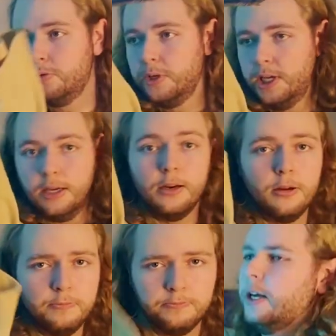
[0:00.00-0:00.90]
swing in.
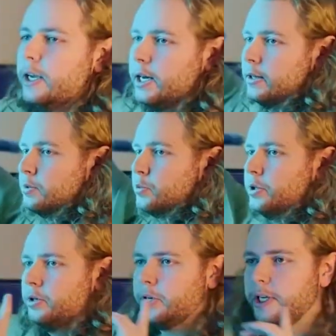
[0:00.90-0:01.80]
And at this
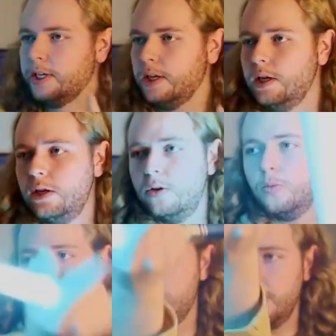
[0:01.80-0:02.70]
point, you're hitting
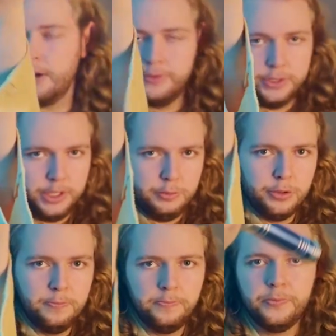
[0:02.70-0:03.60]
with the back of your
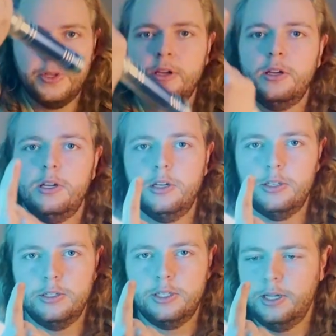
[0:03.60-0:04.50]
saber.
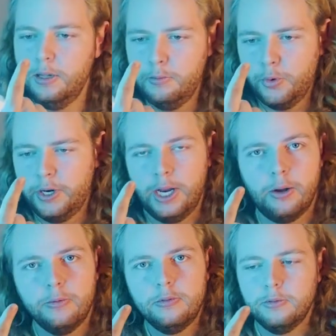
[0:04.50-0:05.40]
So you can see, pointing
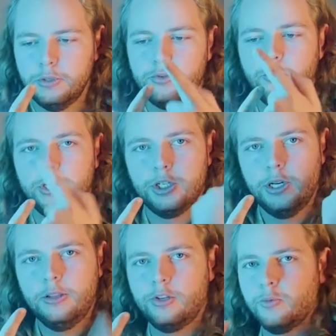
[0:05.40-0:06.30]
out, so my true edge
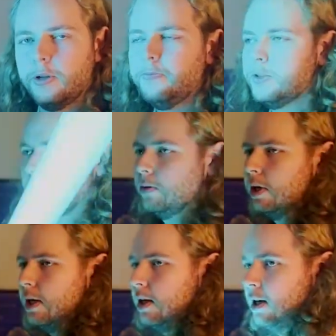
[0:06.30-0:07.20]
this way. So
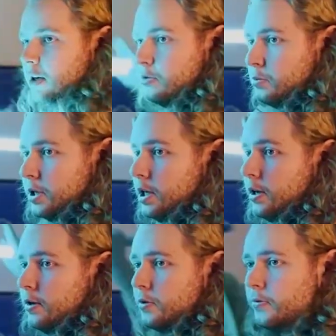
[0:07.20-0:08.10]
this would be
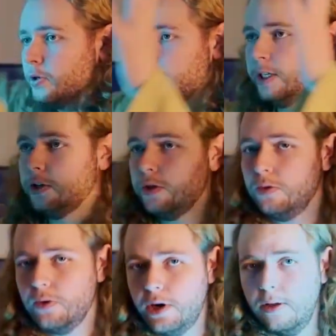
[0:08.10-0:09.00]
your false edge, or